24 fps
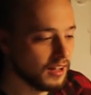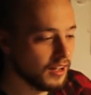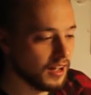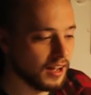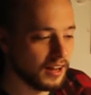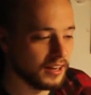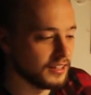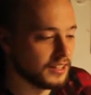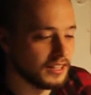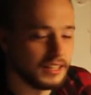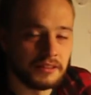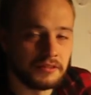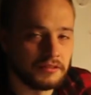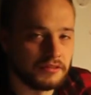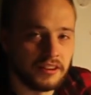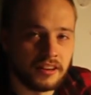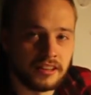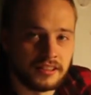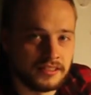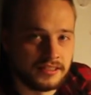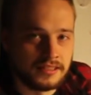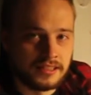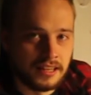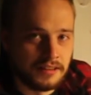And he
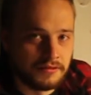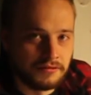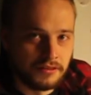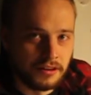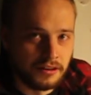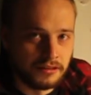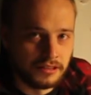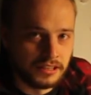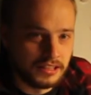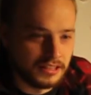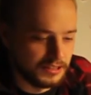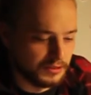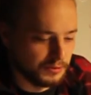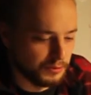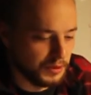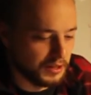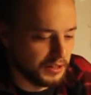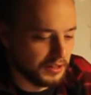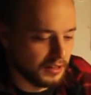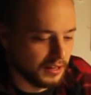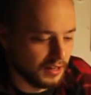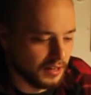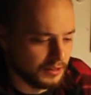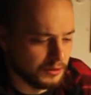finds that very
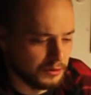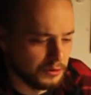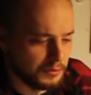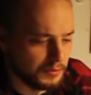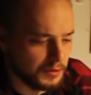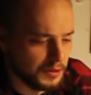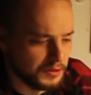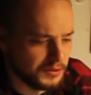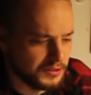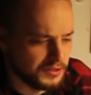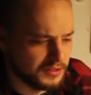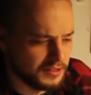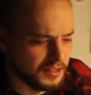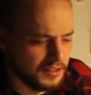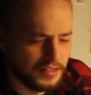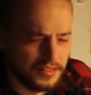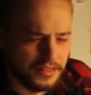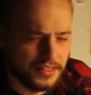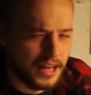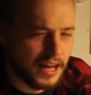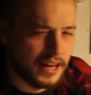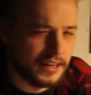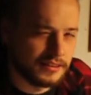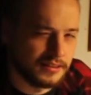sweet, and almost
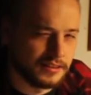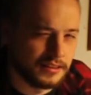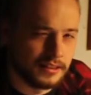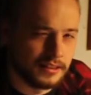that's